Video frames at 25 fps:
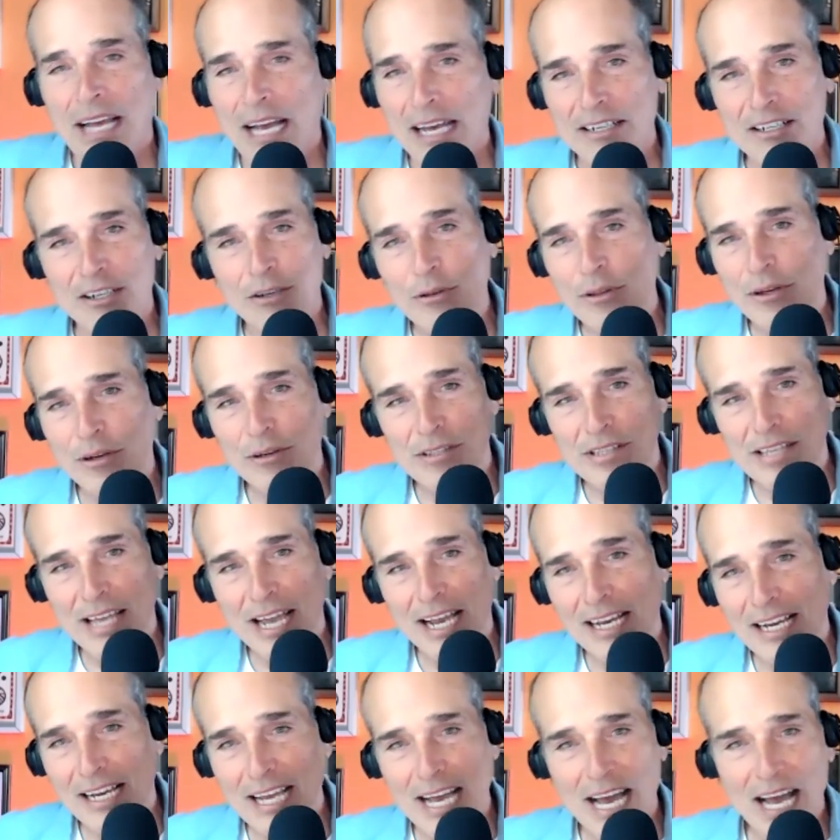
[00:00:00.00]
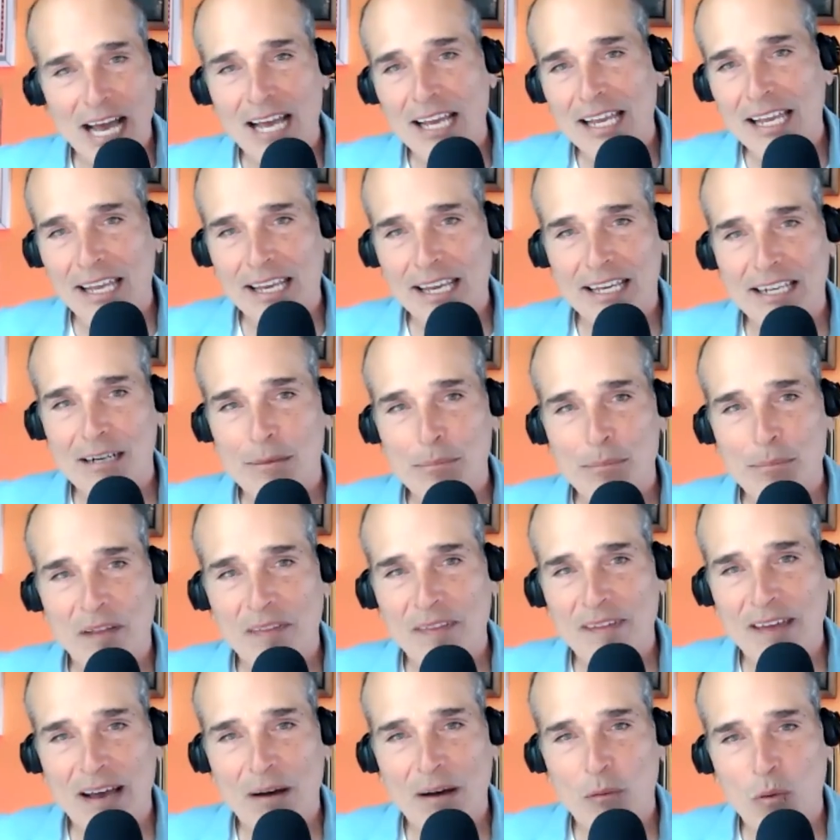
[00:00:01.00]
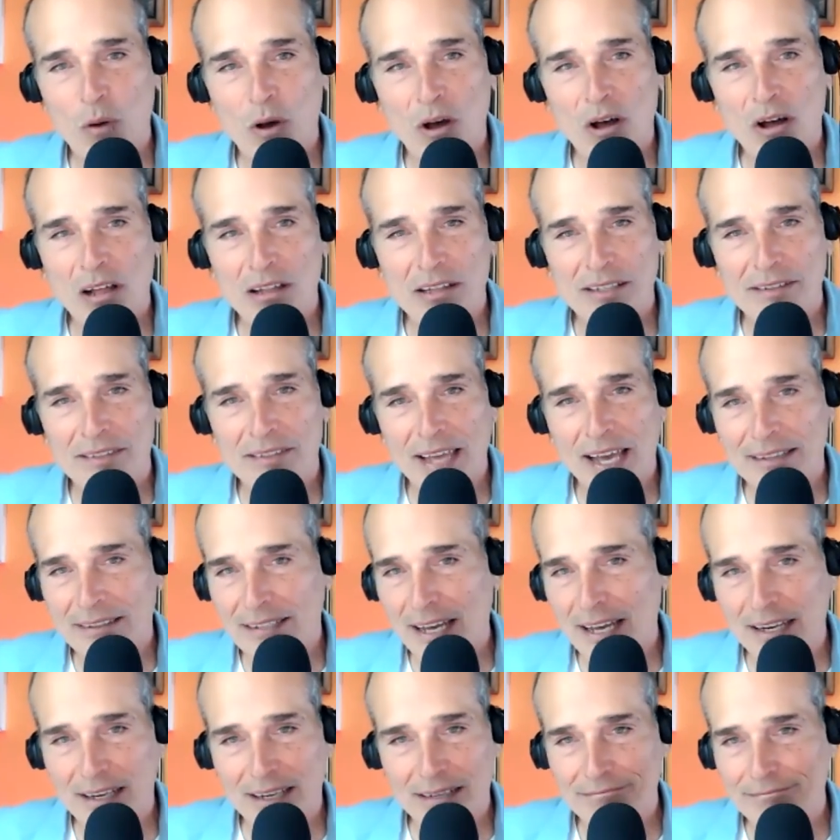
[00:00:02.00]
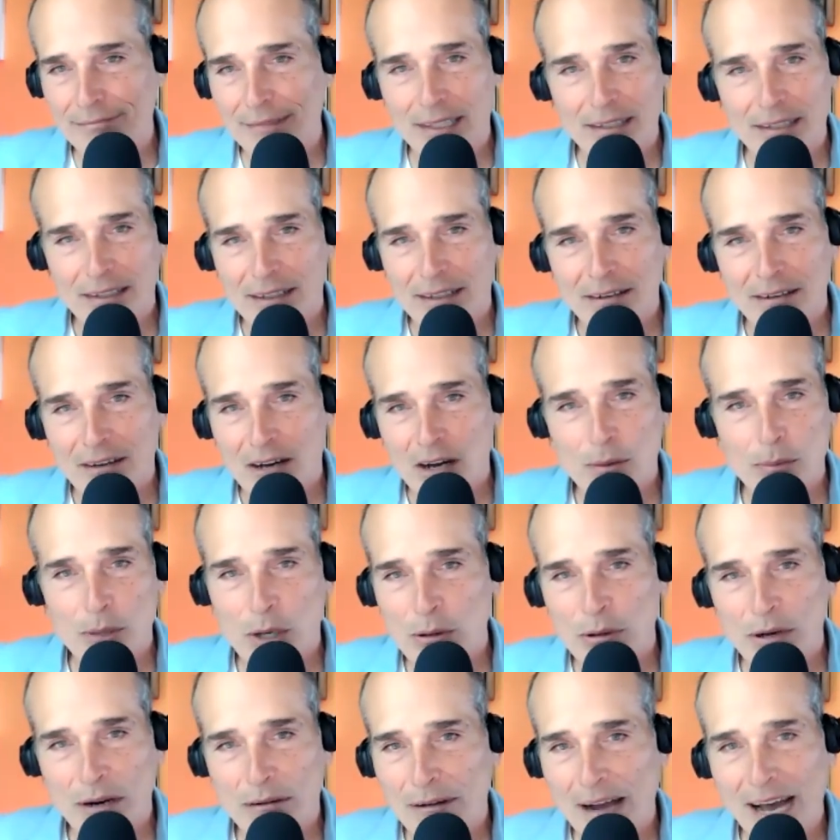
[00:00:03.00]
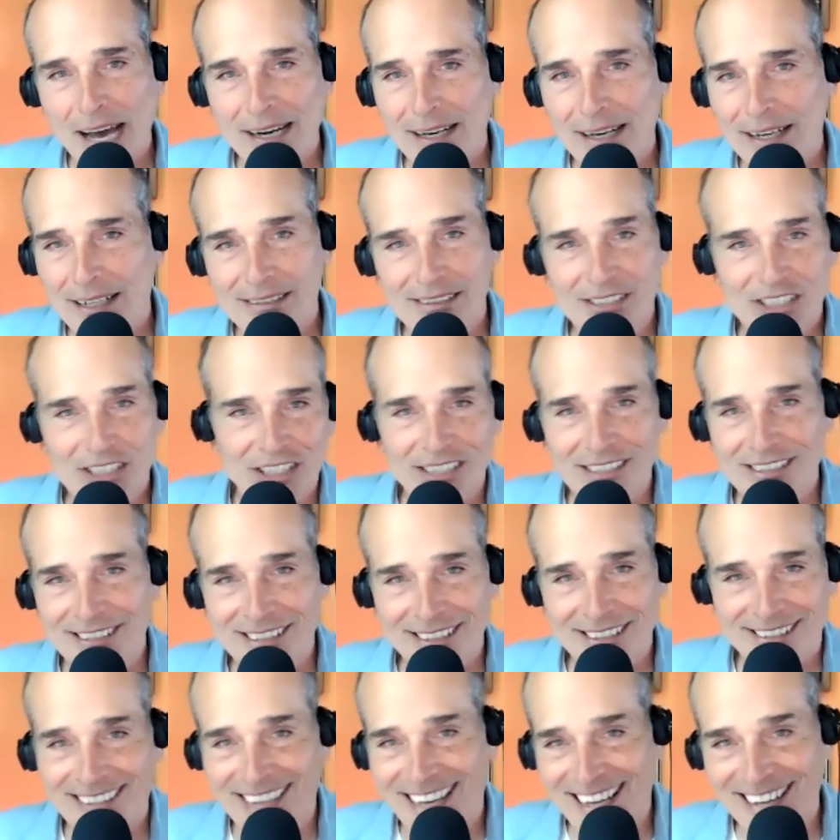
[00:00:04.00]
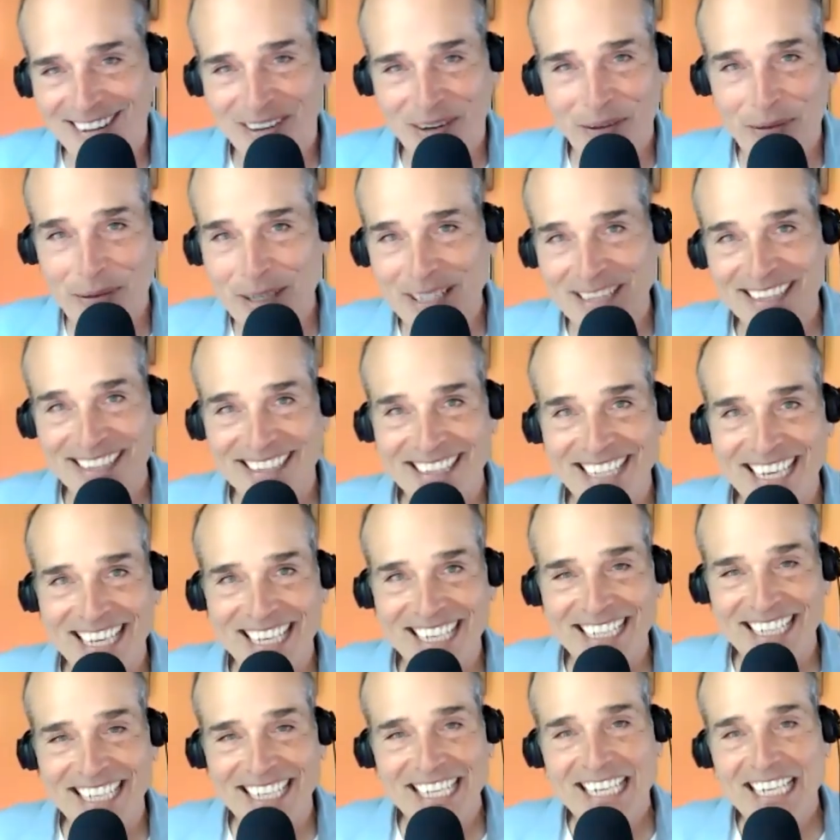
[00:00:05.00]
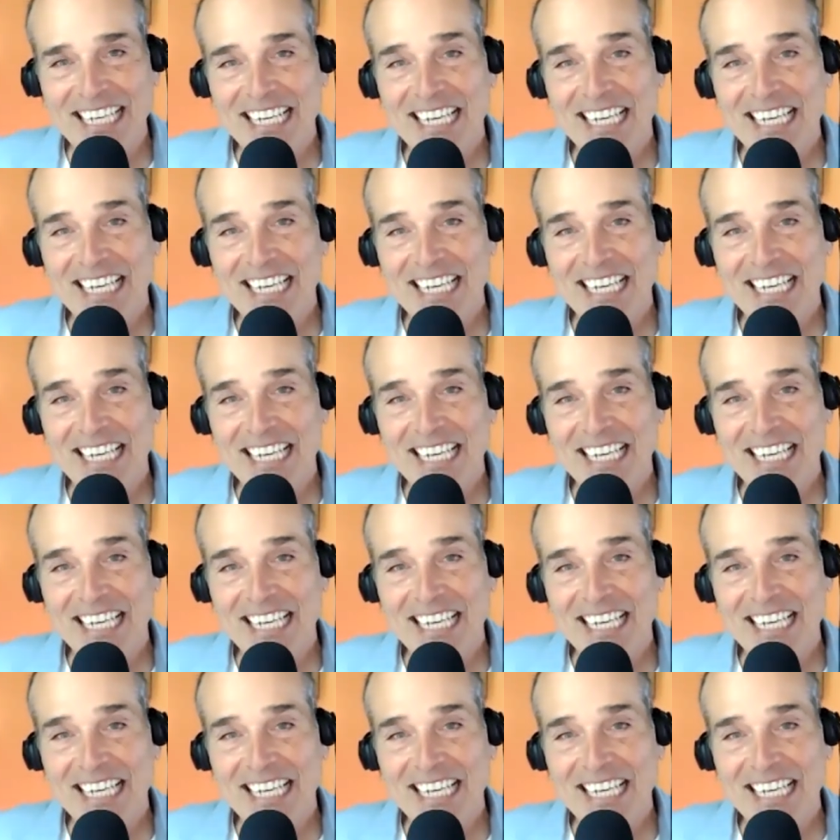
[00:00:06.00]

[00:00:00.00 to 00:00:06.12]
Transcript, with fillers: I knew there was that guy hanging up on that wall in that kind of homoerotic Jesus on the wooden thing.